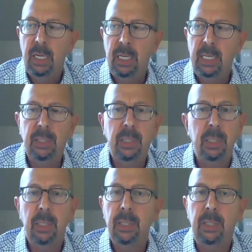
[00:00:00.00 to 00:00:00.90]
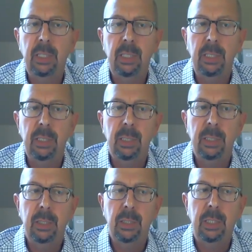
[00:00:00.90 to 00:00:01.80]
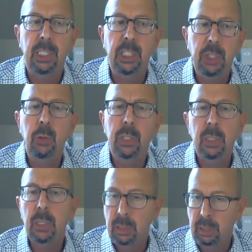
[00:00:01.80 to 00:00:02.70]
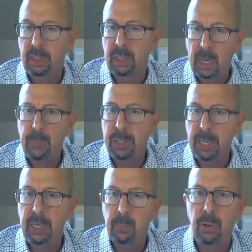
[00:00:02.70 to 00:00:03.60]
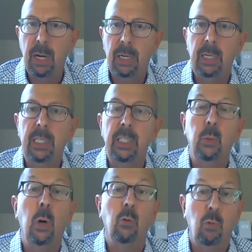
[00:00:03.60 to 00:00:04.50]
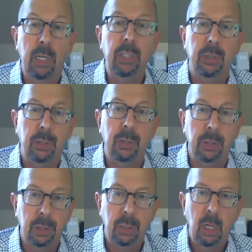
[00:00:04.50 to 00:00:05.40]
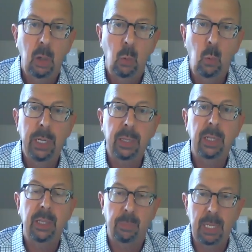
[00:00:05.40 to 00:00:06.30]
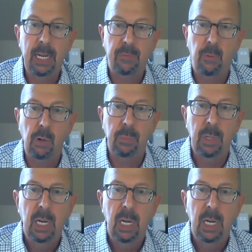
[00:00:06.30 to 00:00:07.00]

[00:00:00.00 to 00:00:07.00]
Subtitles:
it's the unit, the CyberData product is what registers with the platform,